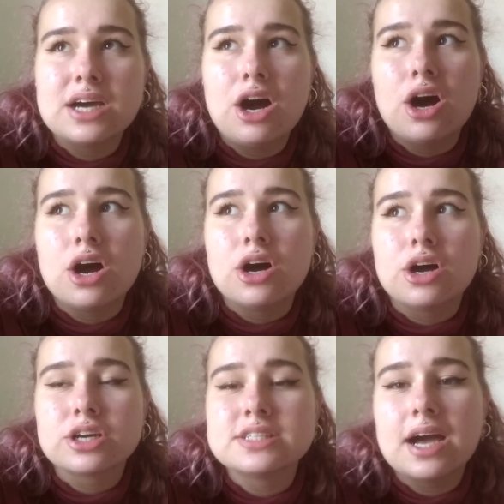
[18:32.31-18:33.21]
are,
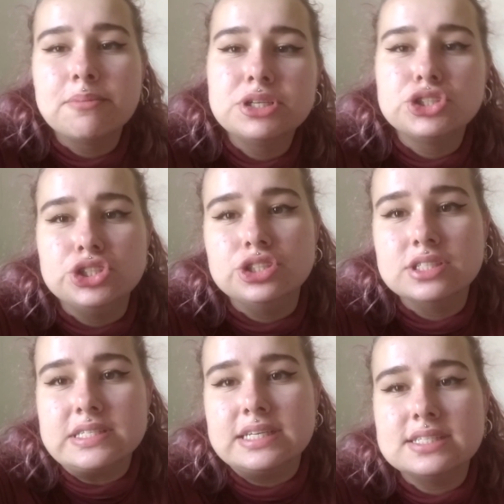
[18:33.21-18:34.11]
because I'm in a
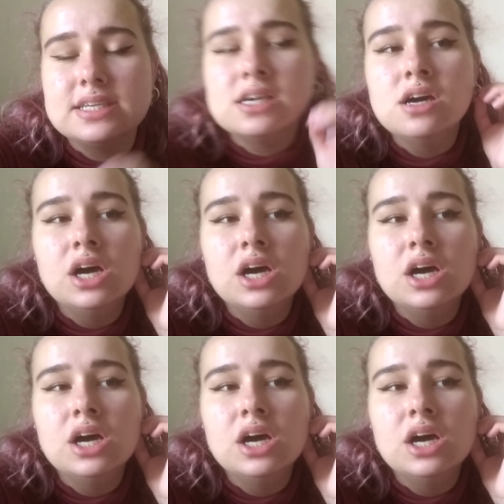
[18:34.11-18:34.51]
student city,